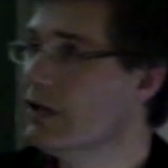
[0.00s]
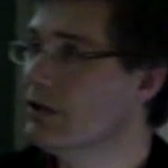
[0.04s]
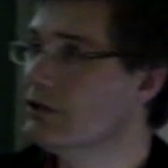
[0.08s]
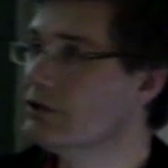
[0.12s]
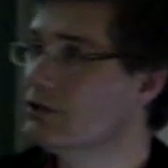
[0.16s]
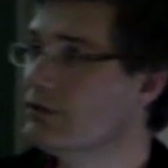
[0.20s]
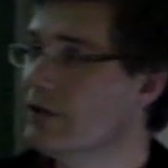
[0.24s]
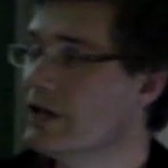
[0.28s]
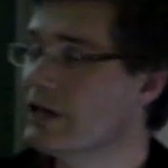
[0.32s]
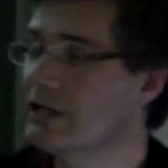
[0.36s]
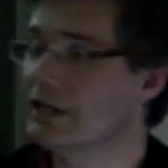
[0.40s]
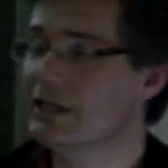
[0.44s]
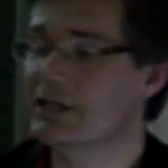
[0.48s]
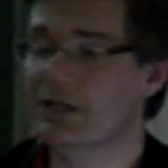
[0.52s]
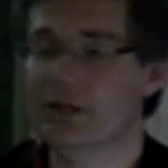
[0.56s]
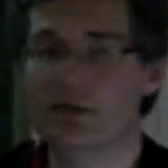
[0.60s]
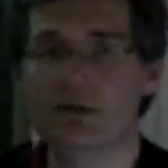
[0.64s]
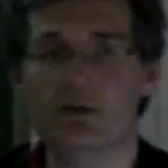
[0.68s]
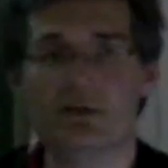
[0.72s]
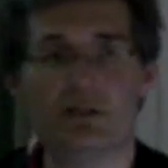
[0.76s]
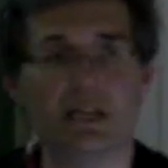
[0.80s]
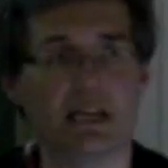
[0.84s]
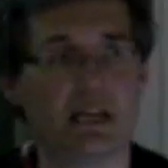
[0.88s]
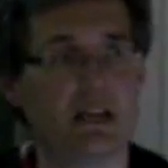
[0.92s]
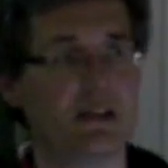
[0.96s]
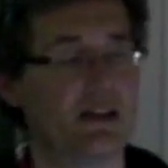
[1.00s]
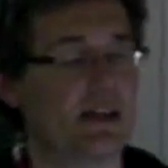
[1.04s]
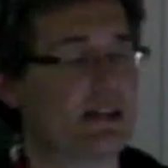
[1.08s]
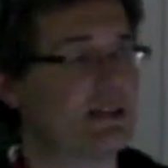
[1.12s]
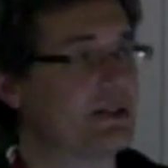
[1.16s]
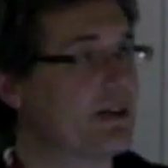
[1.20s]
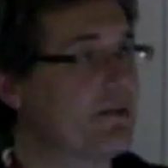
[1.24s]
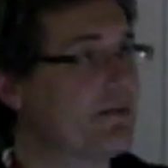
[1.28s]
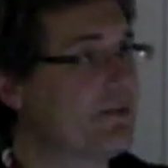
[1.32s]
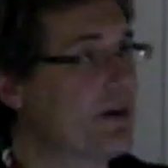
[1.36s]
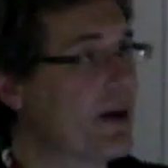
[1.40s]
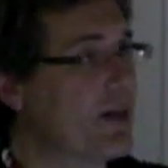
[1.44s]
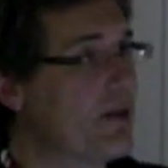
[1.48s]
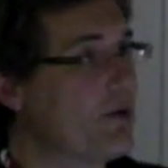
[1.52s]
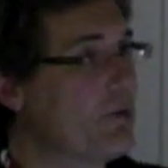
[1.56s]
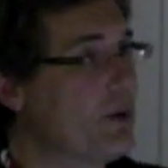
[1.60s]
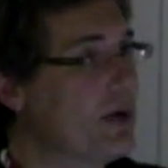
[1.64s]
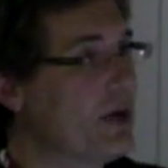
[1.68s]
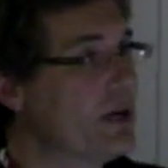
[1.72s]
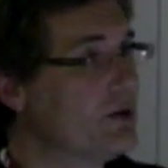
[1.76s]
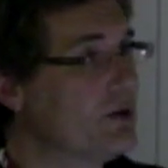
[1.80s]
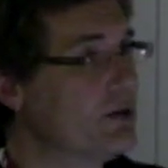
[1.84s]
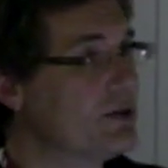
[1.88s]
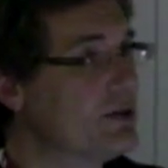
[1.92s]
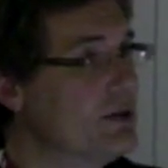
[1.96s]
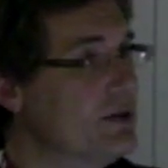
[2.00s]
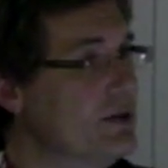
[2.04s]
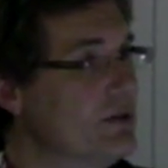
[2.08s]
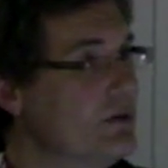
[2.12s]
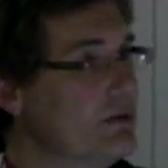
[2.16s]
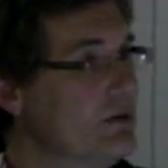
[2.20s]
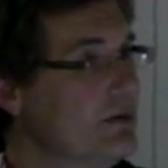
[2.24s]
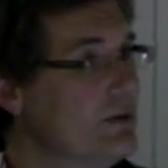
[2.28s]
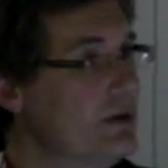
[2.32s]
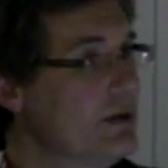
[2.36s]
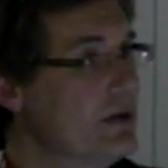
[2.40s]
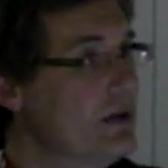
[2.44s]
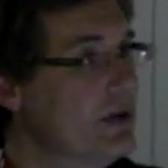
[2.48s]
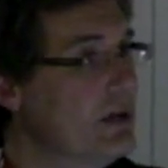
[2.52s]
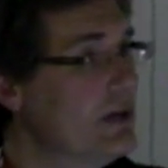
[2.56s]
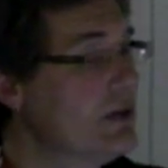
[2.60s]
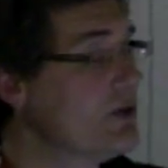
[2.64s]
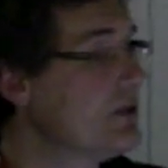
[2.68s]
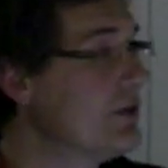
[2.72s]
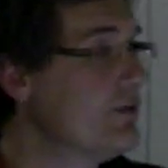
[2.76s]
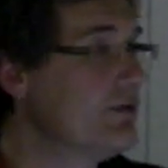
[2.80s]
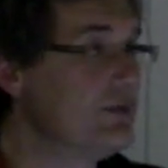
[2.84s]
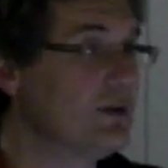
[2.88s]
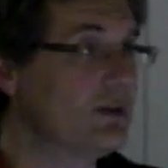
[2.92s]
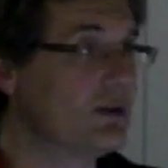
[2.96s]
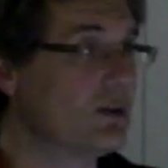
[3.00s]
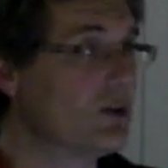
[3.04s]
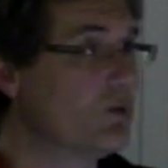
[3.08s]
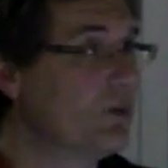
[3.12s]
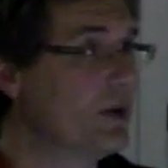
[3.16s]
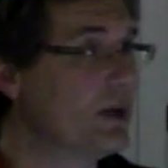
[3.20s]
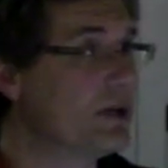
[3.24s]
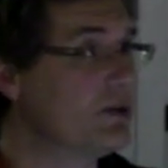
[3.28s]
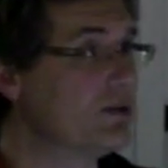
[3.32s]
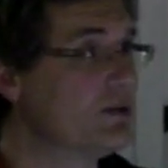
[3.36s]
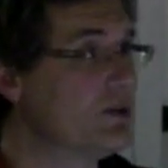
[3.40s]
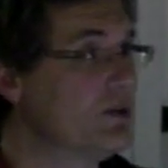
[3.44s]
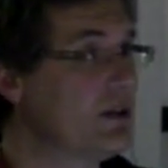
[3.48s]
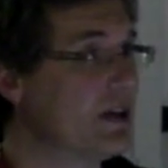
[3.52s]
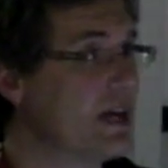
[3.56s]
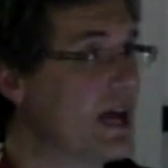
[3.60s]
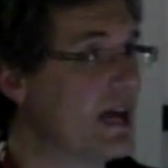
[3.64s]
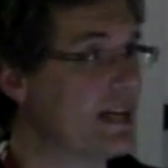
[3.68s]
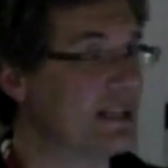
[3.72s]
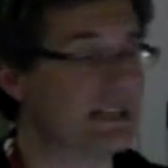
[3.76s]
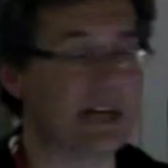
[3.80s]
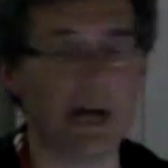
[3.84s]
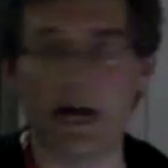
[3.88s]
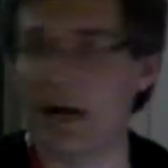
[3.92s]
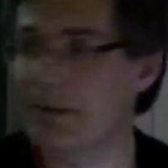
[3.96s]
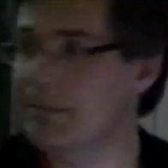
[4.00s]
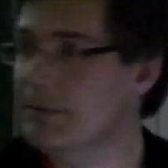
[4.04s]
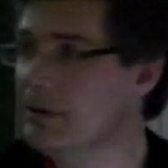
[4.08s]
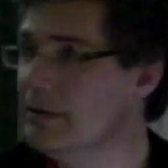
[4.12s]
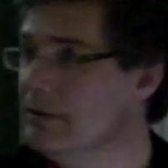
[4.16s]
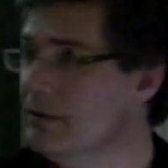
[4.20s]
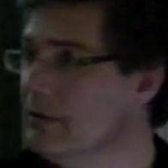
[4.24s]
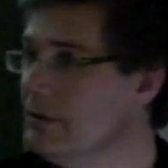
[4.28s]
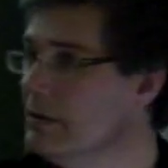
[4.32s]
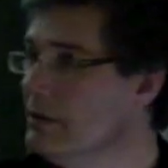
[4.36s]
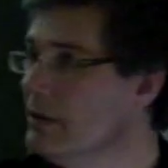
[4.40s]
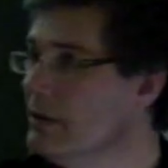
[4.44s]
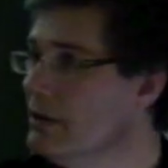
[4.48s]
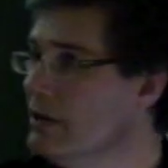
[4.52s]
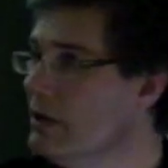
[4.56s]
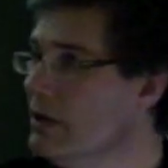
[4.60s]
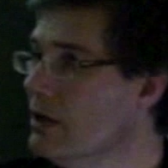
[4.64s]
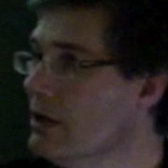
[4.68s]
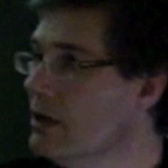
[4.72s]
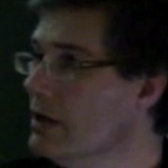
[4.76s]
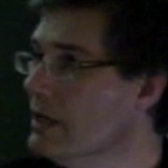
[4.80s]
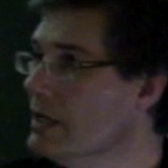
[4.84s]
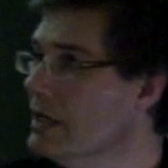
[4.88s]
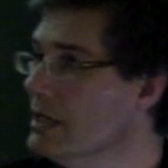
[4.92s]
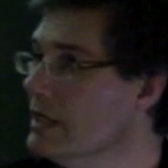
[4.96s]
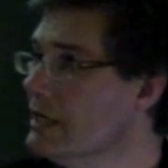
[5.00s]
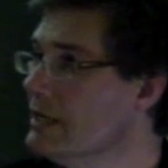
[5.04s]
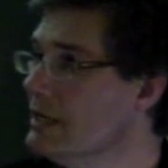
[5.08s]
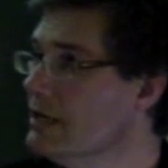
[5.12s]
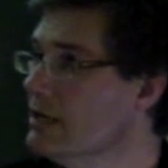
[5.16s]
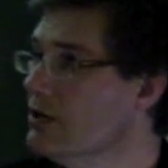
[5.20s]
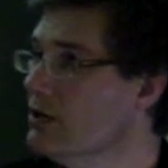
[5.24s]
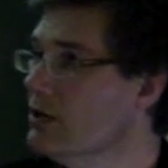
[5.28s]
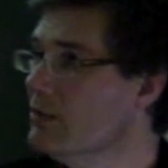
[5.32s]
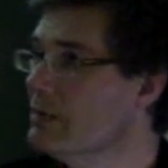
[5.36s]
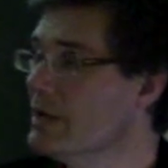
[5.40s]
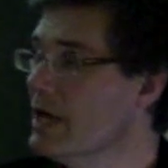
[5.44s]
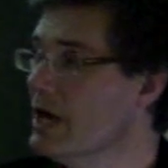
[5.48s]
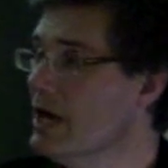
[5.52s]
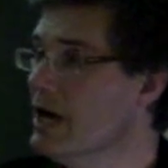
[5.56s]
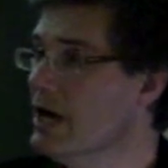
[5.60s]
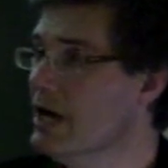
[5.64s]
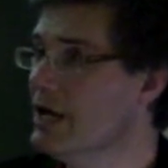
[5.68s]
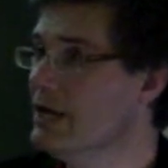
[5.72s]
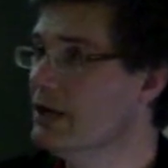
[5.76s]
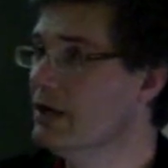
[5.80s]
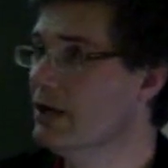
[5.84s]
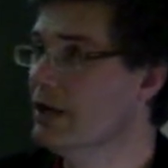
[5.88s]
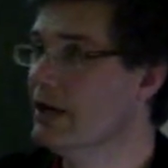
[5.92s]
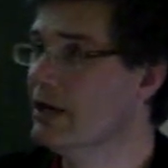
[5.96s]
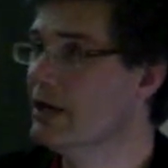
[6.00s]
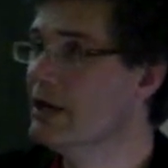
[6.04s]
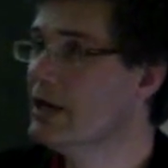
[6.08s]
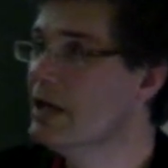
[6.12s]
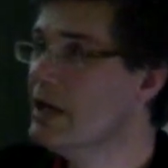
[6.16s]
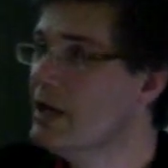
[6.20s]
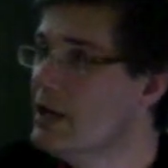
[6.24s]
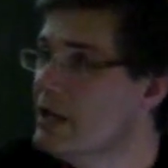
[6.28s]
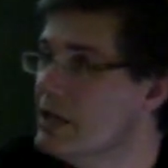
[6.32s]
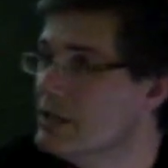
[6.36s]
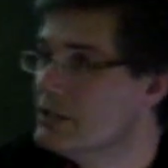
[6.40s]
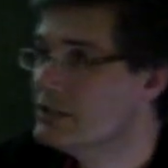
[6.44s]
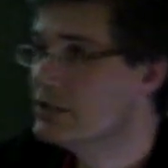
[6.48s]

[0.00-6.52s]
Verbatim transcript: We don't directly use any of that stuff for another week or two, so you've still got a week or two to catch up on anything you're behind on.